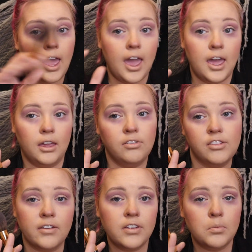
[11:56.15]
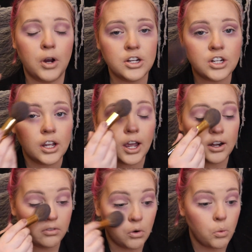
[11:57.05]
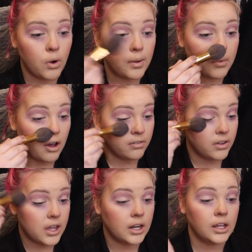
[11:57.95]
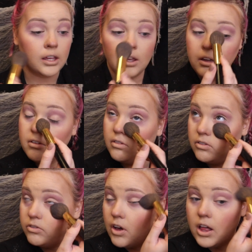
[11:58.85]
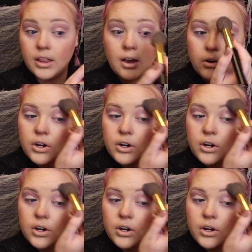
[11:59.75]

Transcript: a fluffy brush and kind of wipe off any fallout